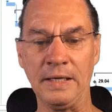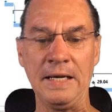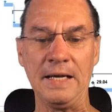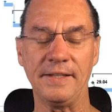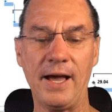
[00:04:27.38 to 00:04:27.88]

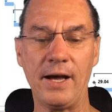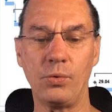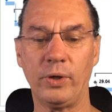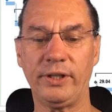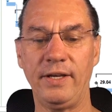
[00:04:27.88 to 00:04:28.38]
Now
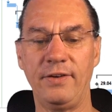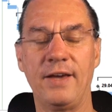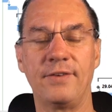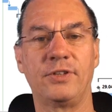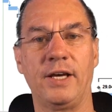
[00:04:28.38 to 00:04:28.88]
what I
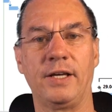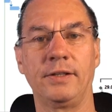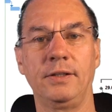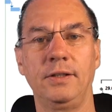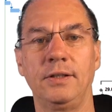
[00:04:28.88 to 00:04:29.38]
have
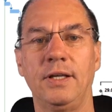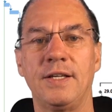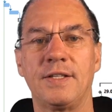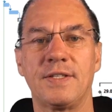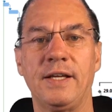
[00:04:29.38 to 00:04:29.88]
done,
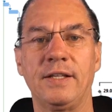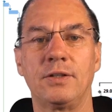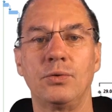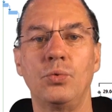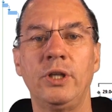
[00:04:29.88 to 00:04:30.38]
it's that
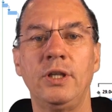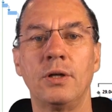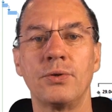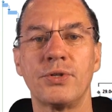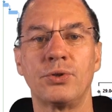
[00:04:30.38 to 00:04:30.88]
we need
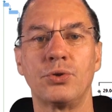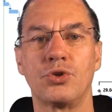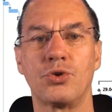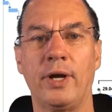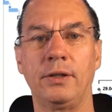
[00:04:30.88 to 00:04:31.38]
also to
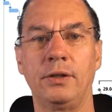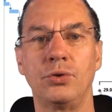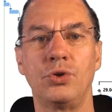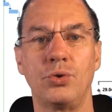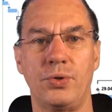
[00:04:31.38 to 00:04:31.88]
train the
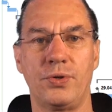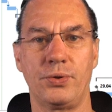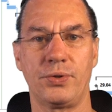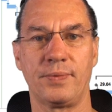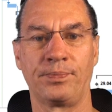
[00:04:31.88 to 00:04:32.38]

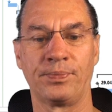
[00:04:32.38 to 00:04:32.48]
users.